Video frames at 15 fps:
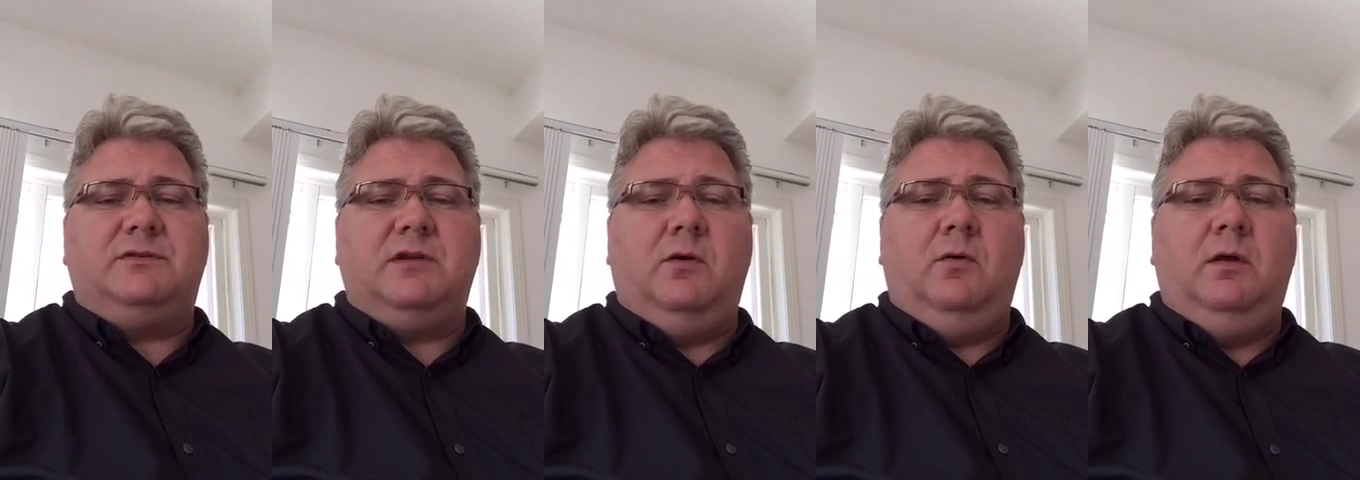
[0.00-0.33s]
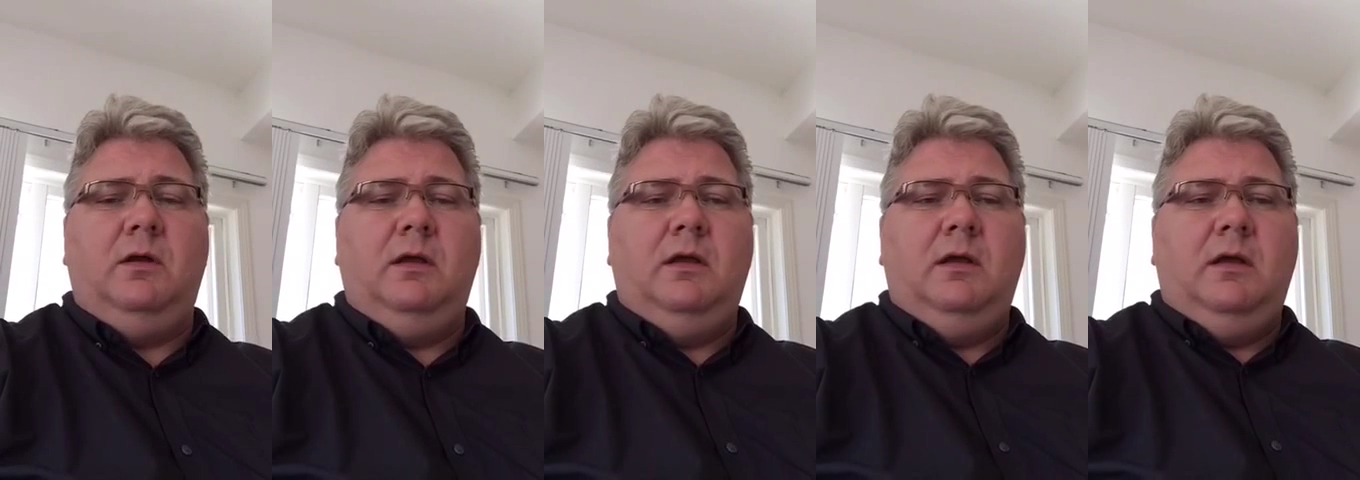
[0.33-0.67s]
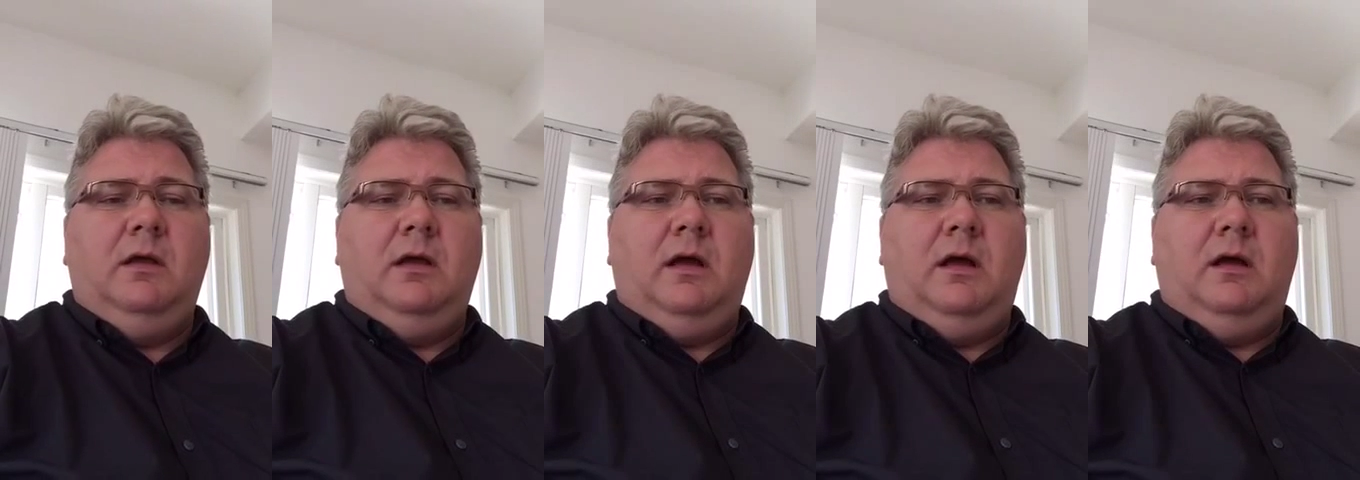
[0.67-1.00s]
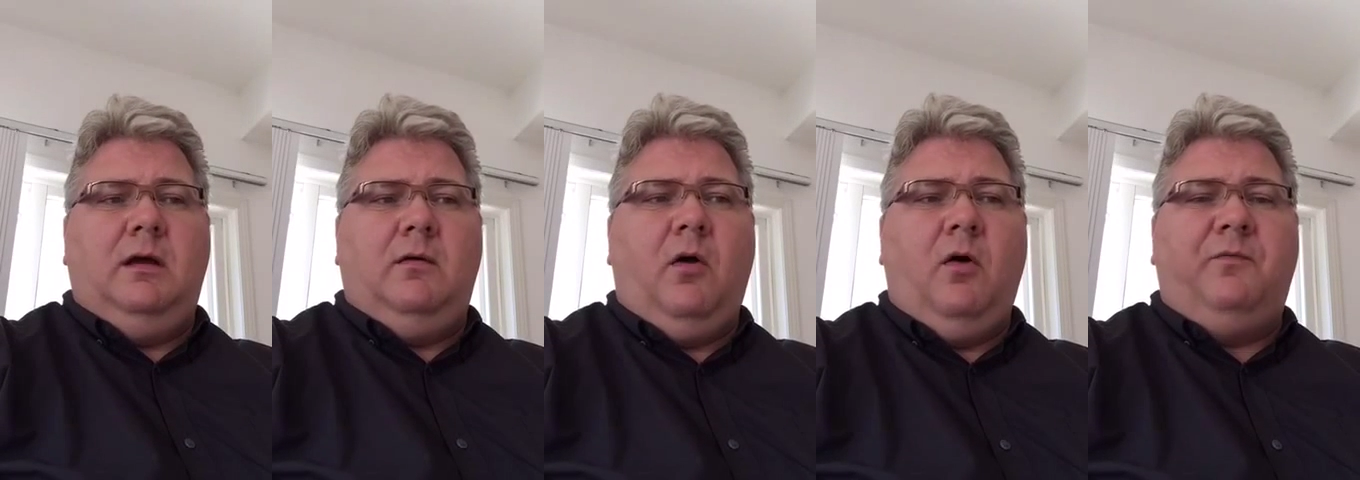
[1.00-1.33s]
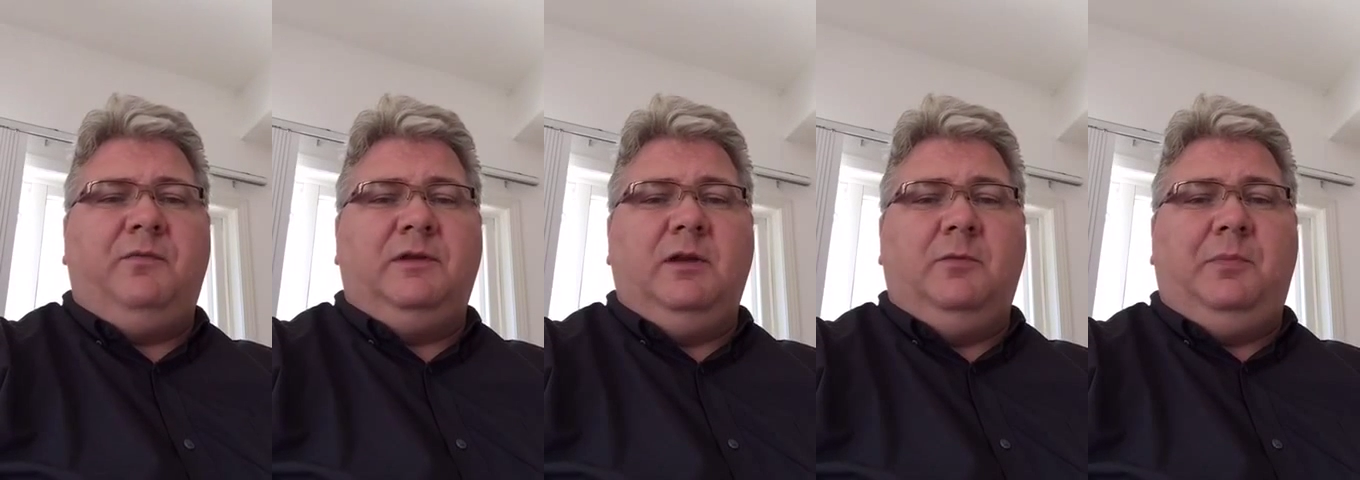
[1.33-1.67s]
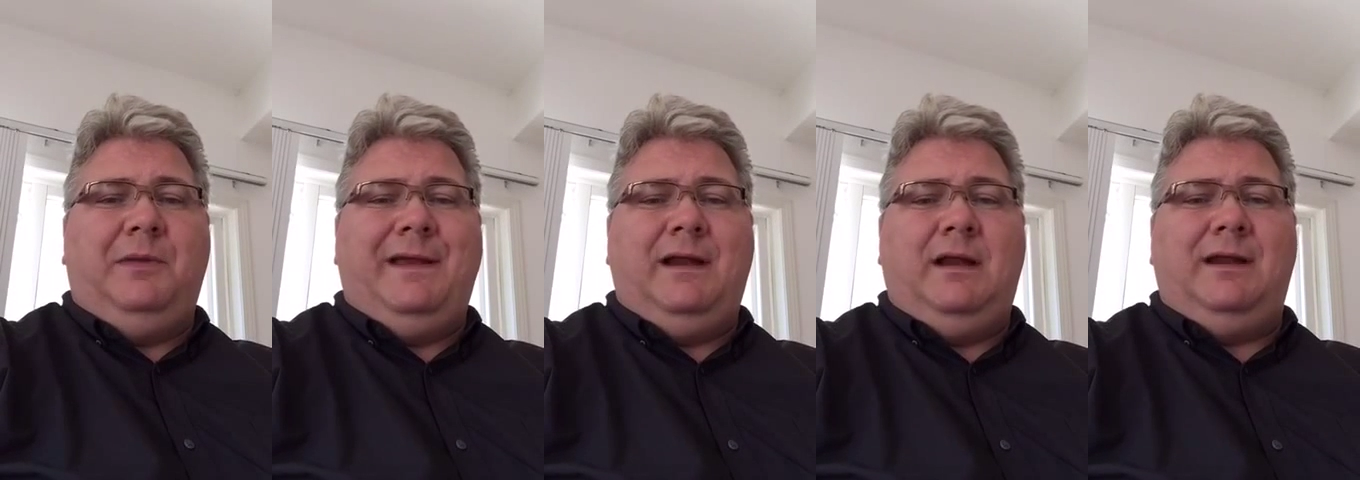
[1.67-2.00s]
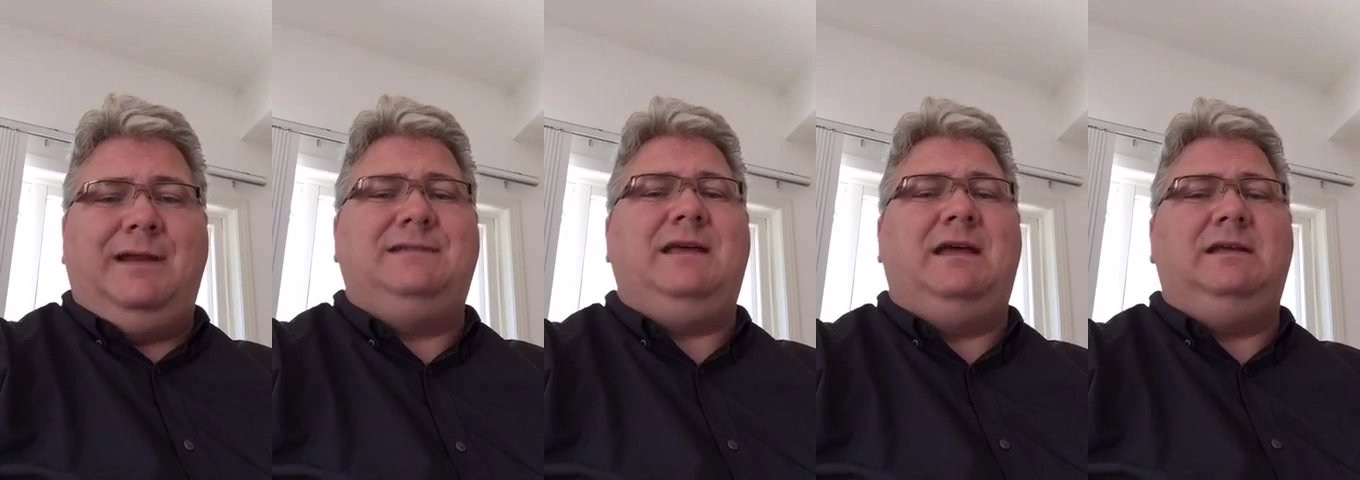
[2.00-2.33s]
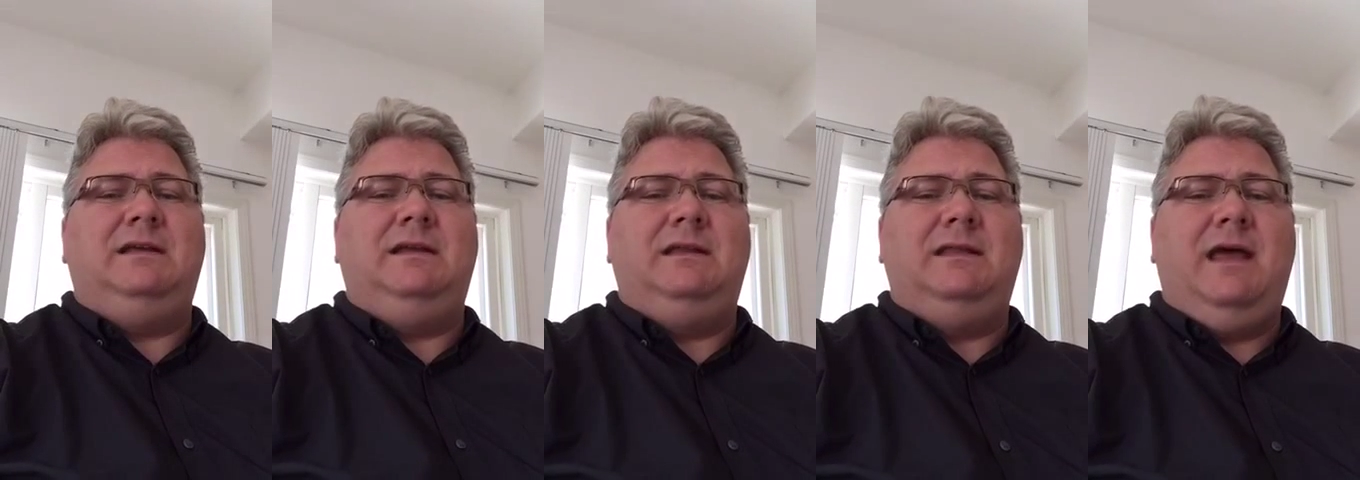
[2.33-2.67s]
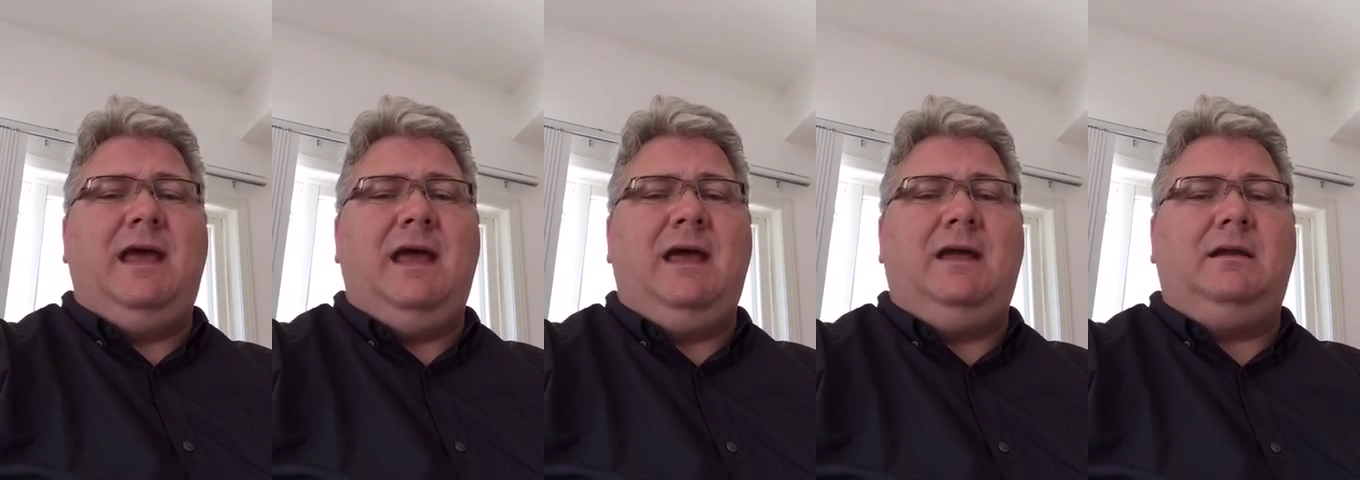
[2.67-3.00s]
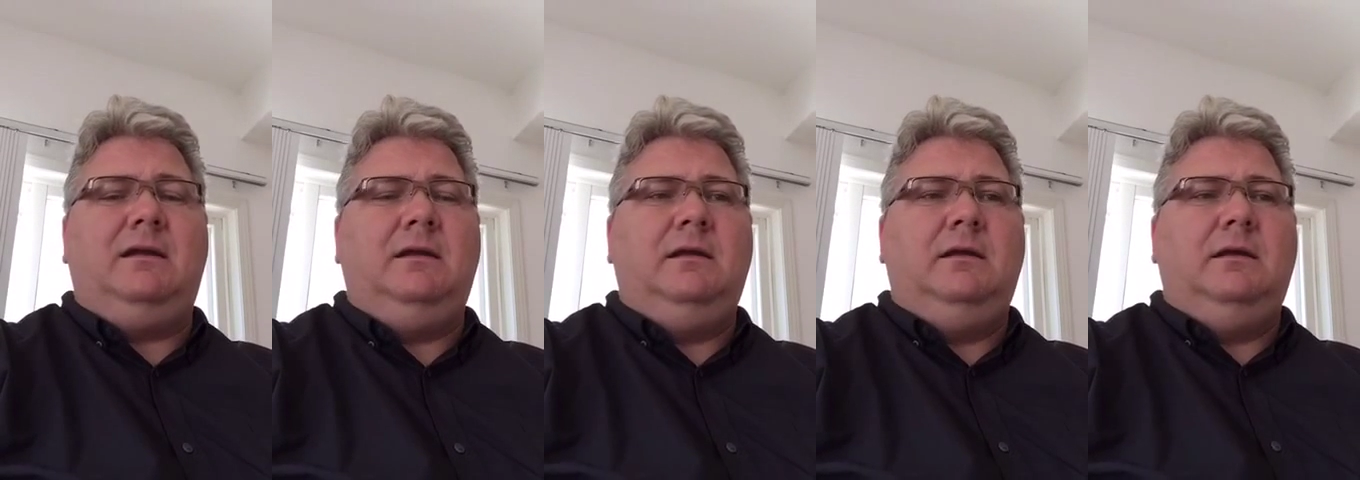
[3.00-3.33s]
So hopefully you'll plan on attending that.